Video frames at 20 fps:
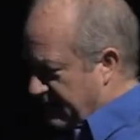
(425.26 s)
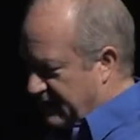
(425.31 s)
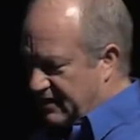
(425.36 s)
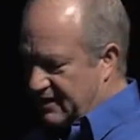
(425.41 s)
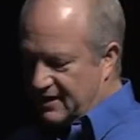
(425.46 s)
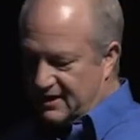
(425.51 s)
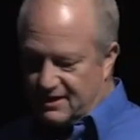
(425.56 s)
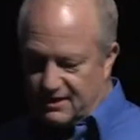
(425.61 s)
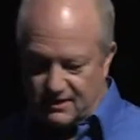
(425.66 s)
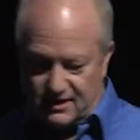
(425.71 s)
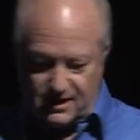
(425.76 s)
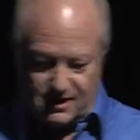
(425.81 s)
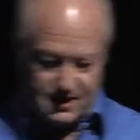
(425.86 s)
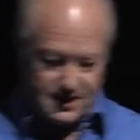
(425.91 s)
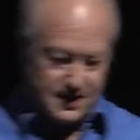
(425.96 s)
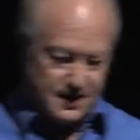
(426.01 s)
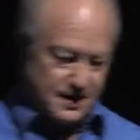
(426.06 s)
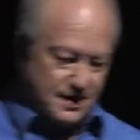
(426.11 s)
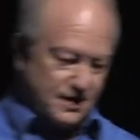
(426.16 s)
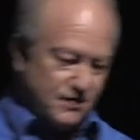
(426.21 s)
uh,
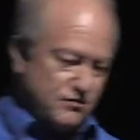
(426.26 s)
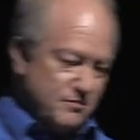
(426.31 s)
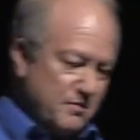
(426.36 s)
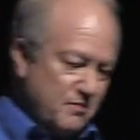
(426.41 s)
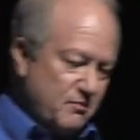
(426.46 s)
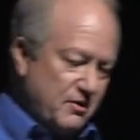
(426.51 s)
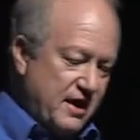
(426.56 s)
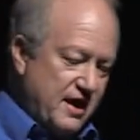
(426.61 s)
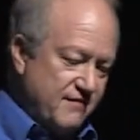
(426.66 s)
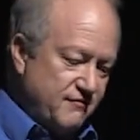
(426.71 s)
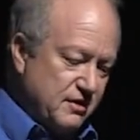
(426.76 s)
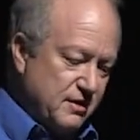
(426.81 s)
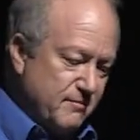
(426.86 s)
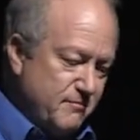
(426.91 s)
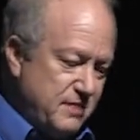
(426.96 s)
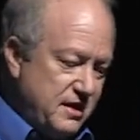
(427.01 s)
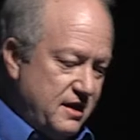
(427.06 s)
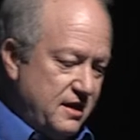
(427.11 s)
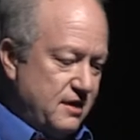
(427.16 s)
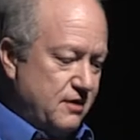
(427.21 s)
I remember having a
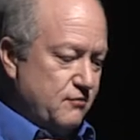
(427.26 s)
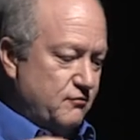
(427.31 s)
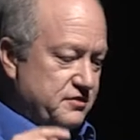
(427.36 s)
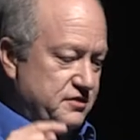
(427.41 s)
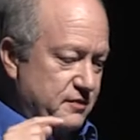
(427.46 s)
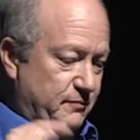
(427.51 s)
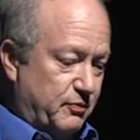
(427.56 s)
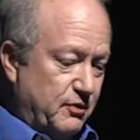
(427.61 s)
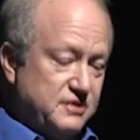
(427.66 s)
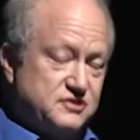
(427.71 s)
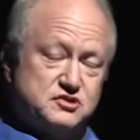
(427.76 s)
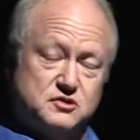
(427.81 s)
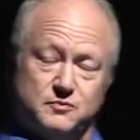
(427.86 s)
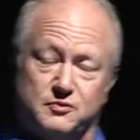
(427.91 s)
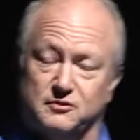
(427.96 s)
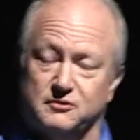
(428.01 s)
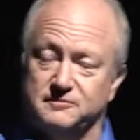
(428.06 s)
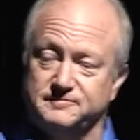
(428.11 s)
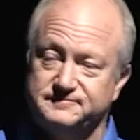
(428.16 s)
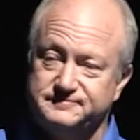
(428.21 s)
meeting with the
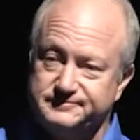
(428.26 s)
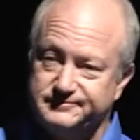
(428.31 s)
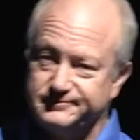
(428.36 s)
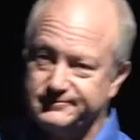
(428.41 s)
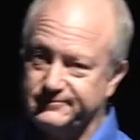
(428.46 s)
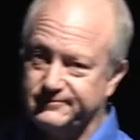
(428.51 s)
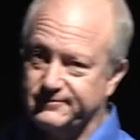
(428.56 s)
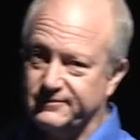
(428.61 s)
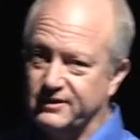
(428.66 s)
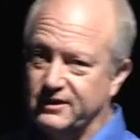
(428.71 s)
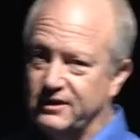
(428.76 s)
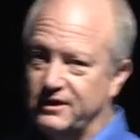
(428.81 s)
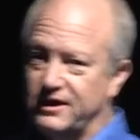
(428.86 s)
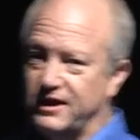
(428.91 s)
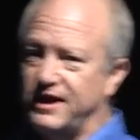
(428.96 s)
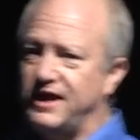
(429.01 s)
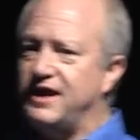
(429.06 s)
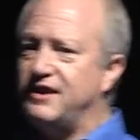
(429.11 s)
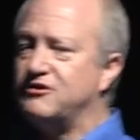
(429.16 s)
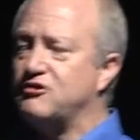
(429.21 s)
principal.
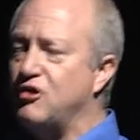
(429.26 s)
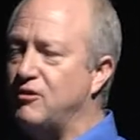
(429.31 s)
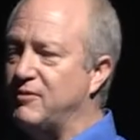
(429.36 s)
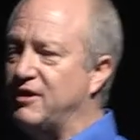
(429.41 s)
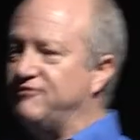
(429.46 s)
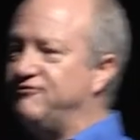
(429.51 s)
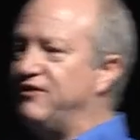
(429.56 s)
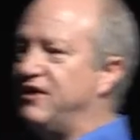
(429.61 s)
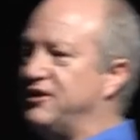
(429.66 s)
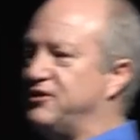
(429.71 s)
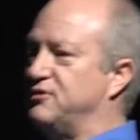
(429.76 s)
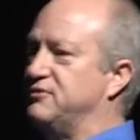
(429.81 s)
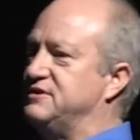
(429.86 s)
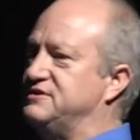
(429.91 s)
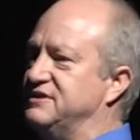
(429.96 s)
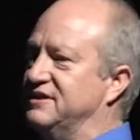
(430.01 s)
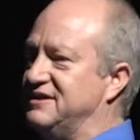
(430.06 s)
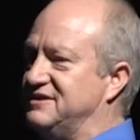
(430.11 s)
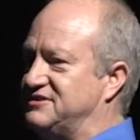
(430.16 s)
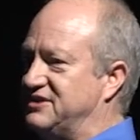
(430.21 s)
And I had to call my father
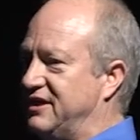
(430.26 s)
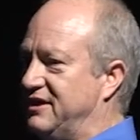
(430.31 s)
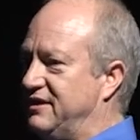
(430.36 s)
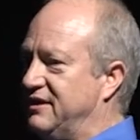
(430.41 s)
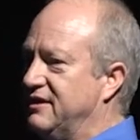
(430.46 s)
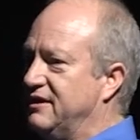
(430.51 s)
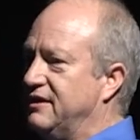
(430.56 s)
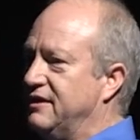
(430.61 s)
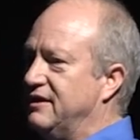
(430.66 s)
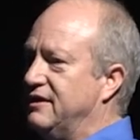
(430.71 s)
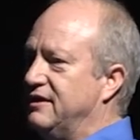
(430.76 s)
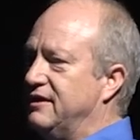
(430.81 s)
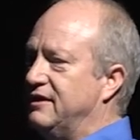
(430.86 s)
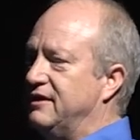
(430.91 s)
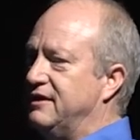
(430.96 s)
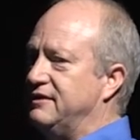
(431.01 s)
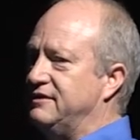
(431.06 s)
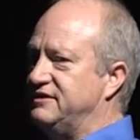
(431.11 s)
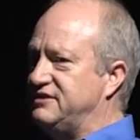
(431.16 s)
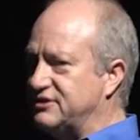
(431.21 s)
recently and say,
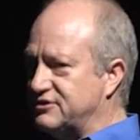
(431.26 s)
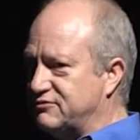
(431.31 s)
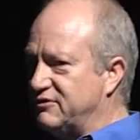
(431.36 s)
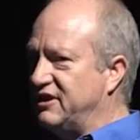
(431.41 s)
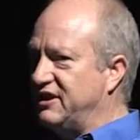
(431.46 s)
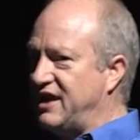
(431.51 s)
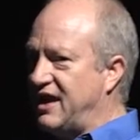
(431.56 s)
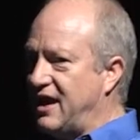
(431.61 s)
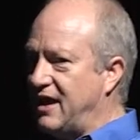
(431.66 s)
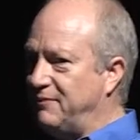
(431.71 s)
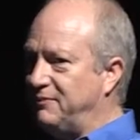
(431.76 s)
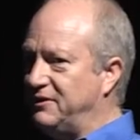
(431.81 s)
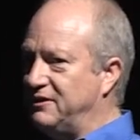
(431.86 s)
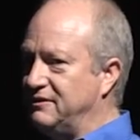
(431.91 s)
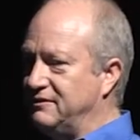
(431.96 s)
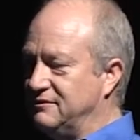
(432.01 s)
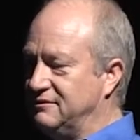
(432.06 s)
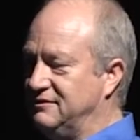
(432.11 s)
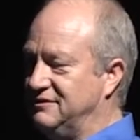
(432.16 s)
Did this really happen?